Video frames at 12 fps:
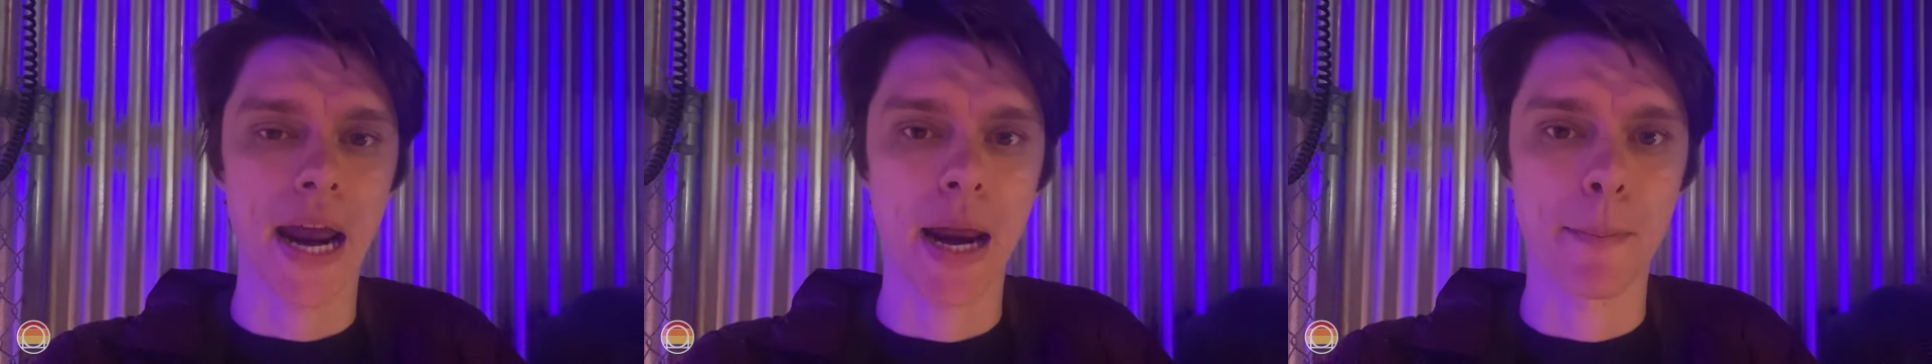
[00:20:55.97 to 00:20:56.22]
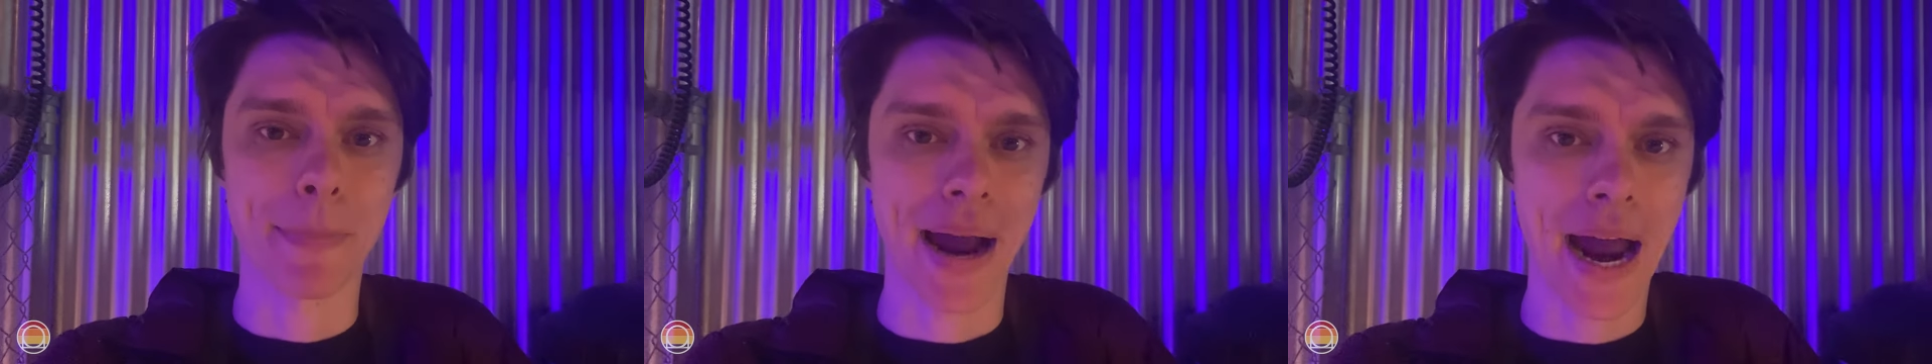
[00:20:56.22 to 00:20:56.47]

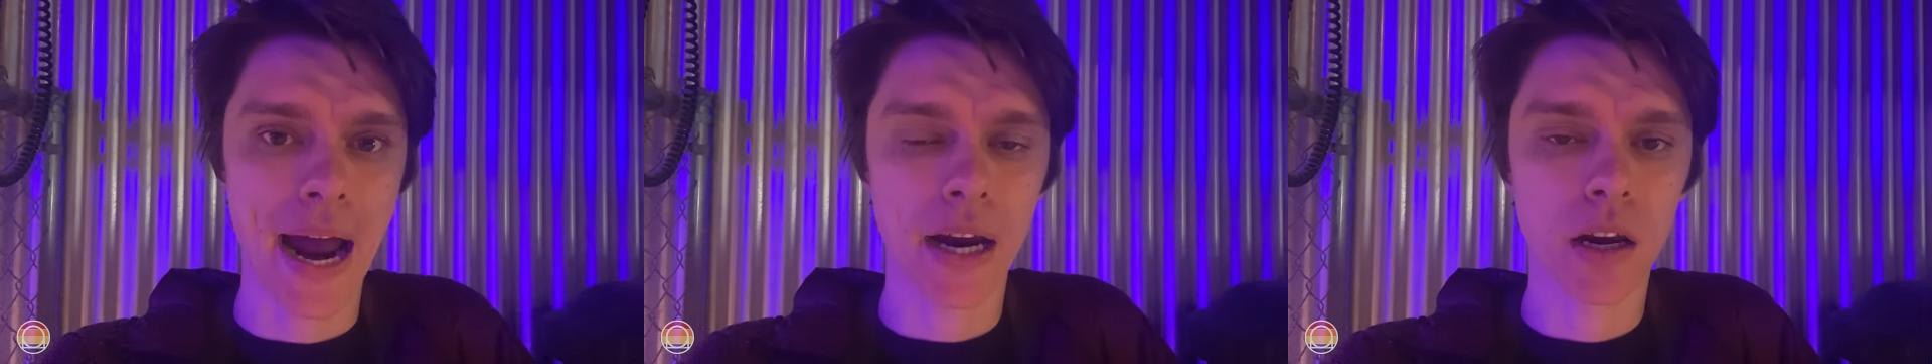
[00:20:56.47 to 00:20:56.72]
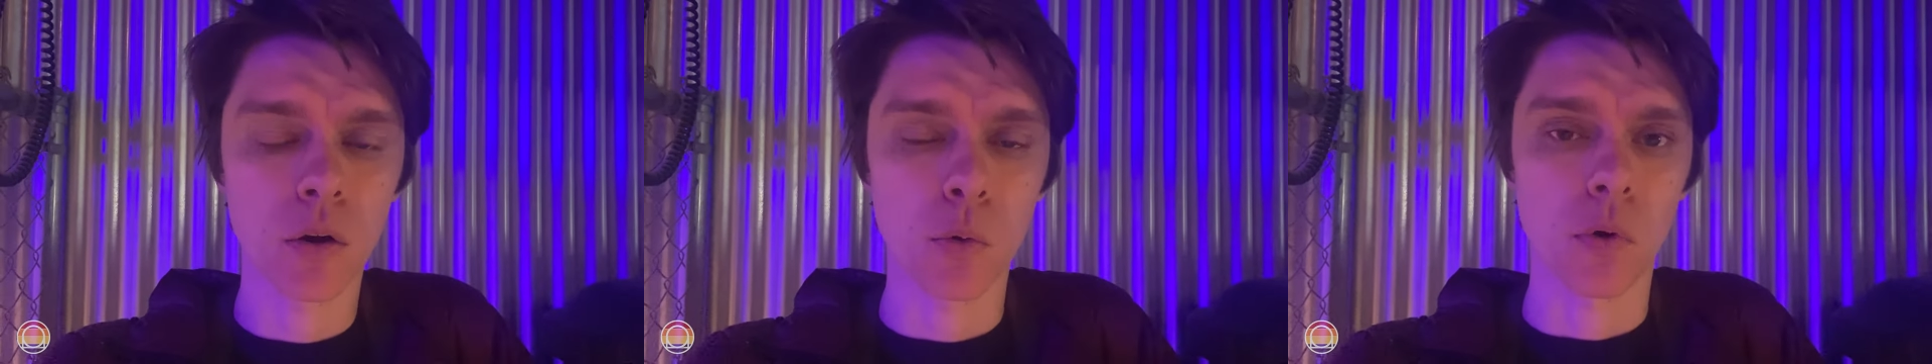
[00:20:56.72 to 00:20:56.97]
a
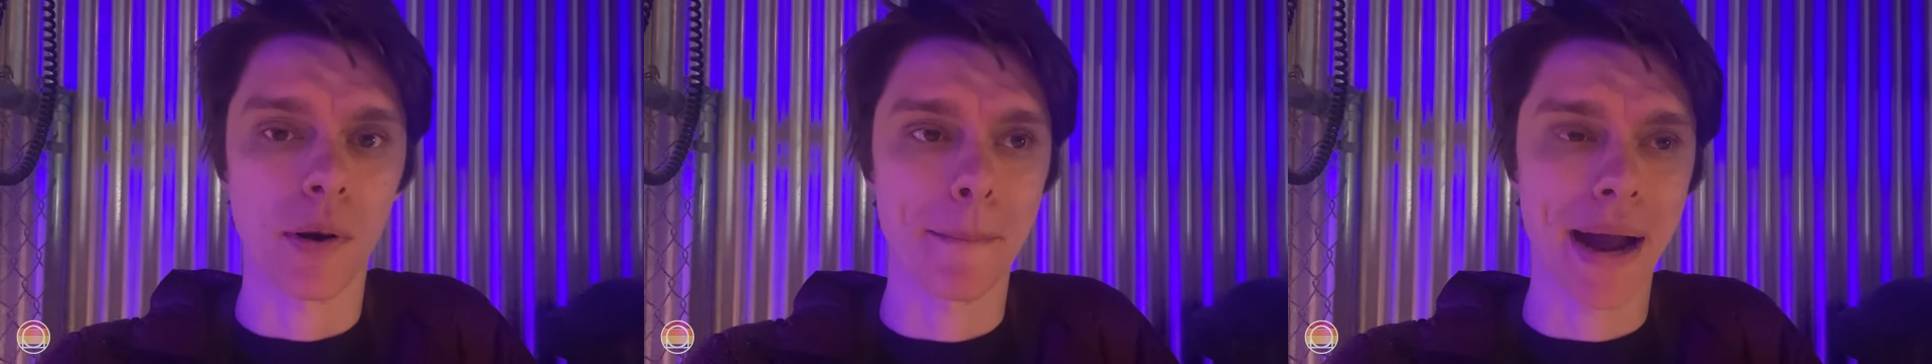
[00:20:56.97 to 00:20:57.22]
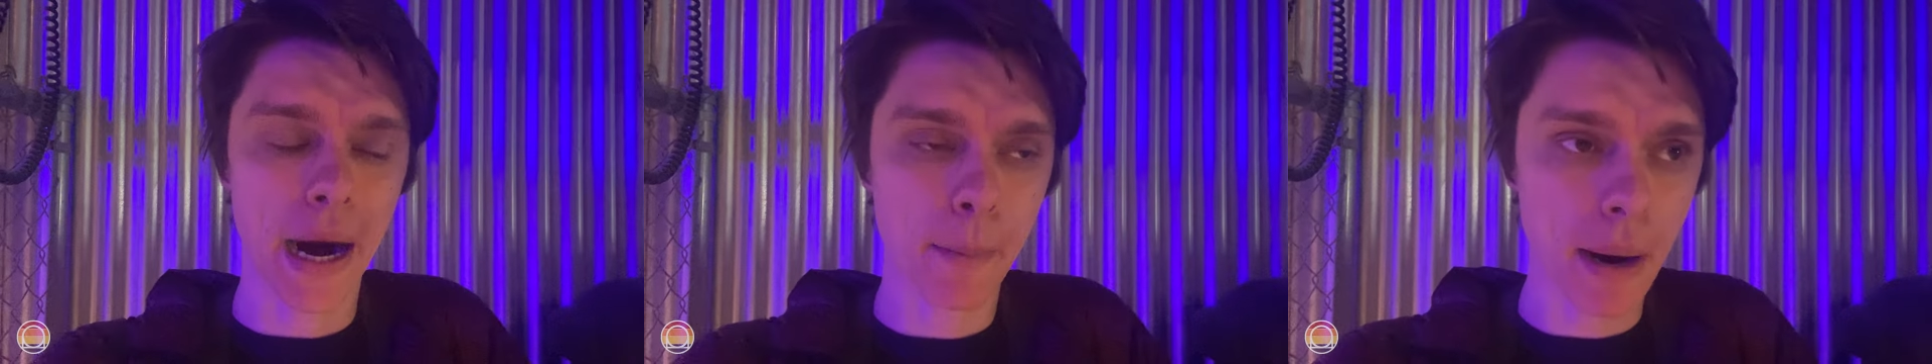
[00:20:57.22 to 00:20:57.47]
bag or a
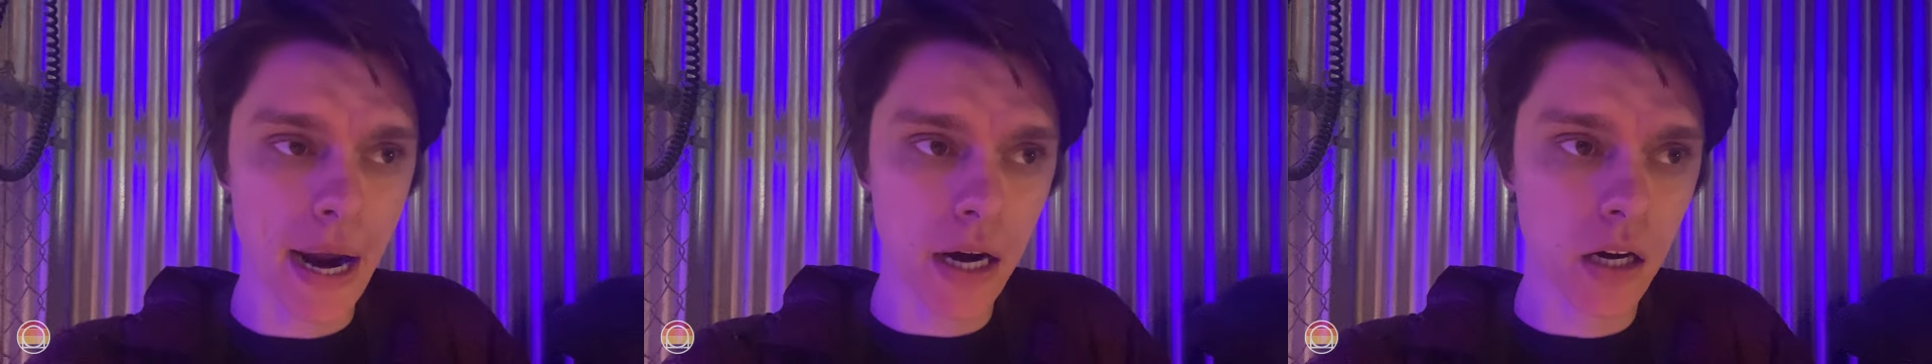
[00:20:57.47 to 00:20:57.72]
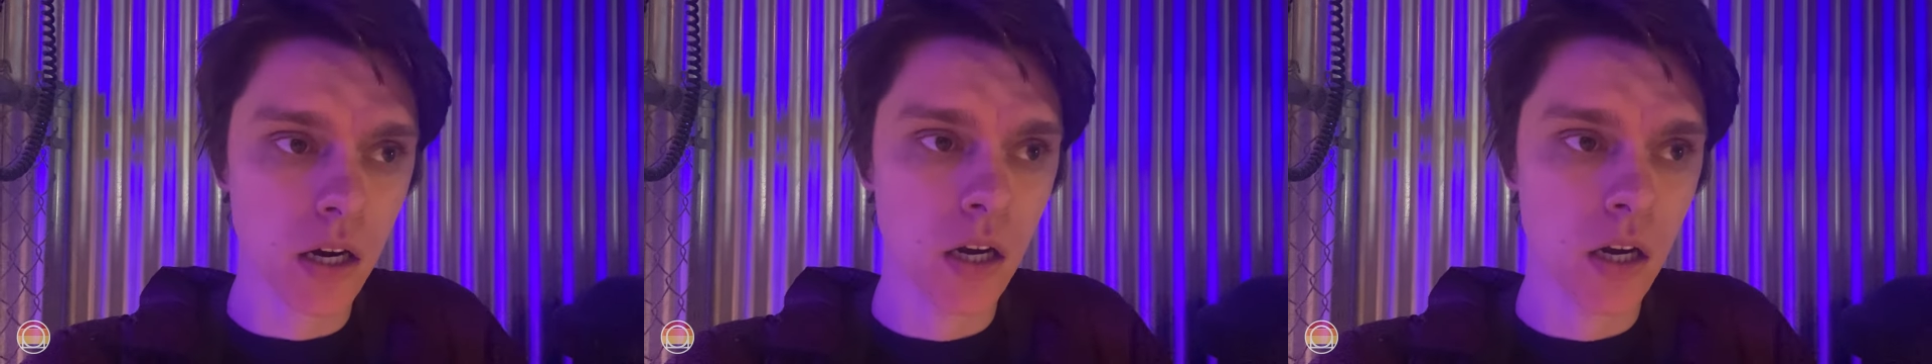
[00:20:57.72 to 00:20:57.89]
backpack.